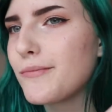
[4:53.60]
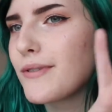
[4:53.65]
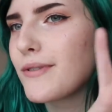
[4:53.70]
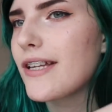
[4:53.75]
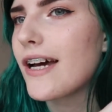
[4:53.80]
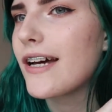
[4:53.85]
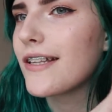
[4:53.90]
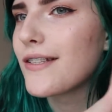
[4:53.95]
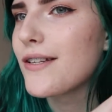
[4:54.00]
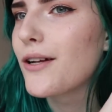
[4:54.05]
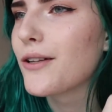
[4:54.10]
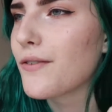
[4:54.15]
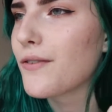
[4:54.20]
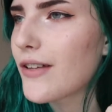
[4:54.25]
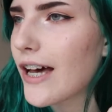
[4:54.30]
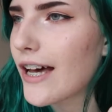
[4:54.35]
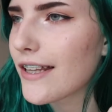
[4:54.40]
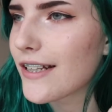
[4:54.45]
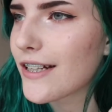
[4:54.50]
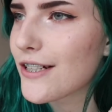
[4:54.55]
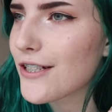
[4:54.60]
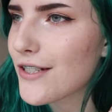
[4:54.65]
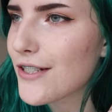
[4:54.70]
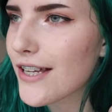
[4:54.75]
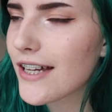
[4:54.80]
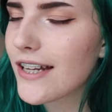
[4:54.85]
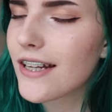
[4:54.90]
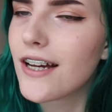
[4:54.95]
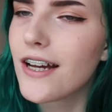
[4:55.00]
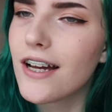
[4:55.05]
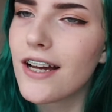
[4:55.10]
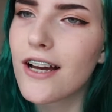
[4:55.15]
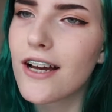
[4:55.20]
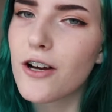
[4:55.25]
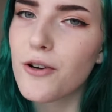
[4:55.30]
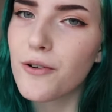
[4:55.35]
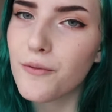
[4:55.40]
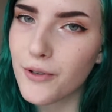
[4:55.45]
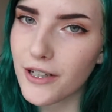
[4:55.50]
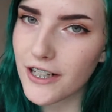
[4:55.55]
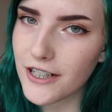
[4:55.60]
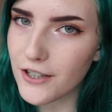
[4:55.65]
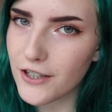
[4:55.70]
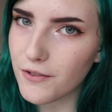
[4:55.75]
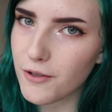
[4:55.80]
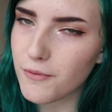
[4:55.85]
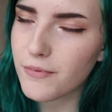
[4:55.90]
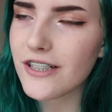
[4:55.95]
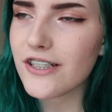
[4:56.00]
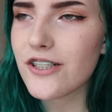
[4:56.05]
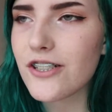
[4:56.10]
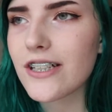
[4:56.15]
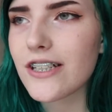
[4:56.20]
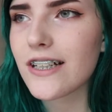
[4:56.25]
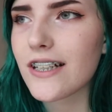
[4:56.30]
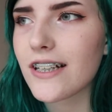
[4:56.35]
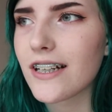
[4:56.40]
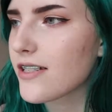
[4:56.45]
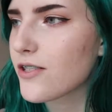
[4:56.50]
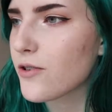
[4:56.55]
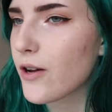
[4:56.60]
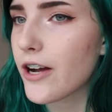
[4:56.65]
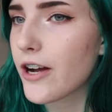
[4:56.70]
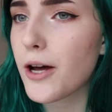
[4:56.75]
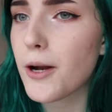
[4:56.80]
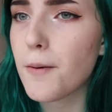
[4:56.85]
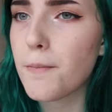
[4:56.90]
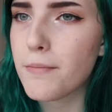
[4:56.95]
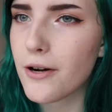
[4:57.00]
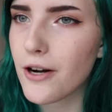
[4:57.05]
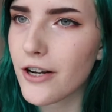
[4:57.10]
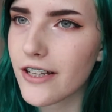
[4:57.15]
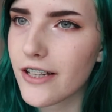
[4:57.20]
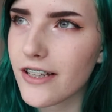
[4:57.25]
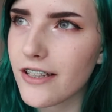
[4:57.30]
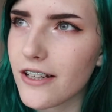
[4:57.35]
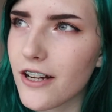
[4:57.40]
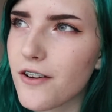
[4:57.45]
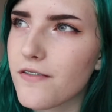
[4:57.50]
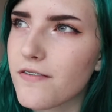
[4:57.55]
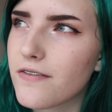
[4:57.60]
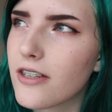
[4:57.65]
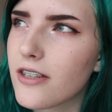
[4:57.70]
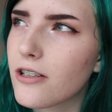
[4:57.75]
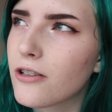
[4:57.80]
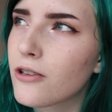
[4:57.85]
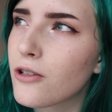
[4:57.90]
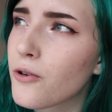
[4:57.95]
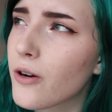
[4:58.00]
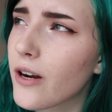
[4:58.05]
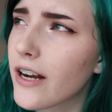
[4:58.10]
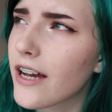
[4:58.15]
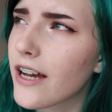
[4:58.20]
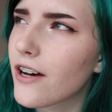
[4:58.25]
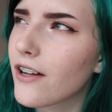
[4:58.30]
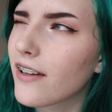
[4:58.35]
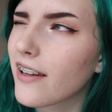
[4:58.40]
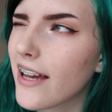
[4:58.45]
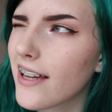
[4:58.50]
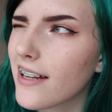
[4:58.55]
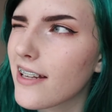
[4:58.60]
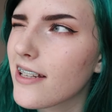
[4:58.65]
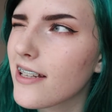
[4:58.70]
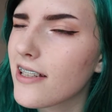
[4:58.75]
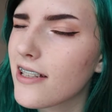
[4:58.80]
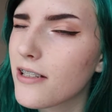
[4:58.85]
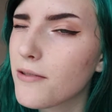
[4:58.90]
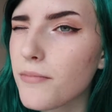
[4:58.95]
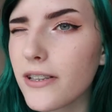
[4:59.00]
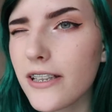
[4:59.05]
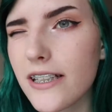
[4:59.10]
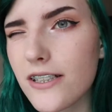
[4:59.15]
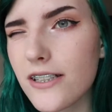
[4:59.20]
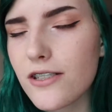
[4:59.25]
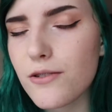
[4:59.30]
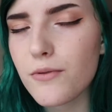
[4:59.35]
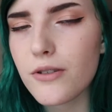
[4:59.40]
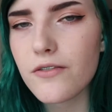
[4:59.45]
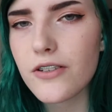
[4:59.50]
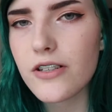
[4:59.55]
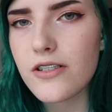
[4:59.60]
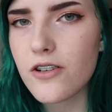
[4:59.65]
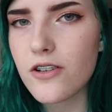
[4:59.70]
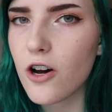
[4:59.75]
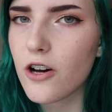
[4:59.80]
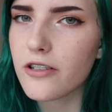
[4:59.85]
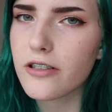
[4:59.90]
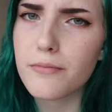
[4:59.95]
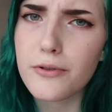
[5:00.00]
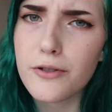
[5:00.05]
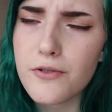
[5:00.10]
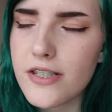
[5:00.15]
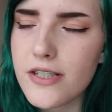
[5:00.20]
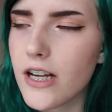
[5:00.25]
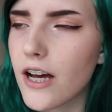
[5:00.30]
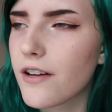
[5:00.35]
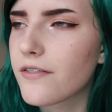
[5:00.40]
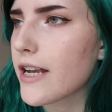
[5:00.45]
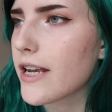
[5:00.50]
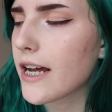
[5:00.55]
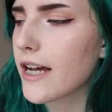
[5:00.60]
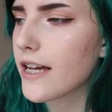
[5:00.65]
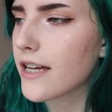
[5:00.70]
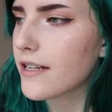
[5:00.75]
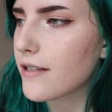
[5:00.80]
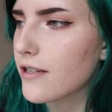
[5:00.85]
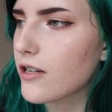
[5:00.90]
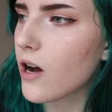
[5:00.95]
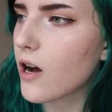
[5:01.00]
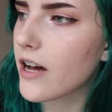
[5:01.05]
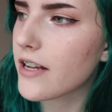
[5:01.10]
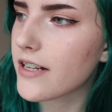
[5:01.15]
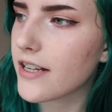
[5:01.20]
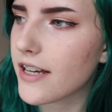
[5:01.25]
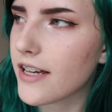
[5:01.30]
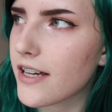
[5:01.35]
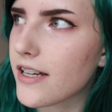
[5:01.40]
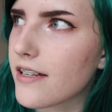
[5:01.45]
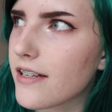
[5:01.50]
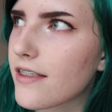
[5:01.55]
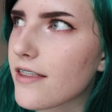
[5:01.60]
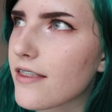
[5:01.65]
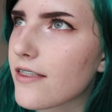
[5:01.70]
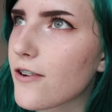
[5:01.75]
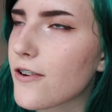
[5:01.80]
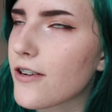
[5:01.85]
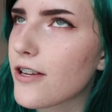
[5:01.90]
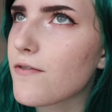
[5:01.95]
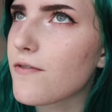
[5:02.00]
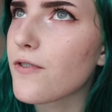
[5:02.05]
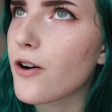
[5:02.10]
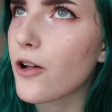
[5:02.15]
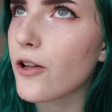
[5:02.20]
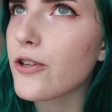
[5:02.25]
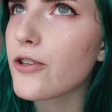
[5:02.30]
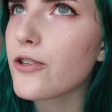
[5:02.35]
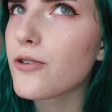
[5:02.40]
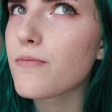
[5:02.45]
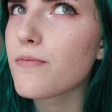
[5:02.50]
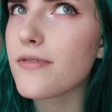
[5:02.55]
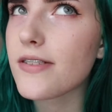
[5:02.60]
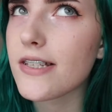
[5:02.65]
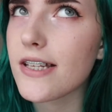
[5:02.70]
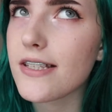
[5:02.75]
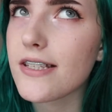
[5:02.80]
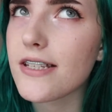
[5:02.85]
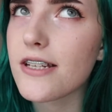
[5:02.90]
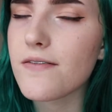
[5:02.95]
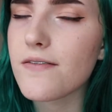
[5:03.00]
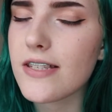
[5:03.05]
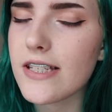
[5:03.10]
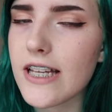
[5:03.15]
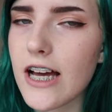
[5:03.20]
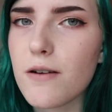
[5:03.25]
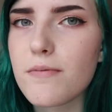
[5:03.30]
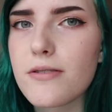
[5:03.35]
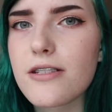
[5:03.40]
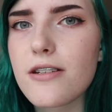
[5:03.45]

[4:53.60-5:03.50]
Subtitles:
besides all of that I just said, what I did for bleaching. So I got a bucket of the L'Oreal Lightning bleach, whatever it's called, the blue stuff, and I got a 30 volume sensitive scalp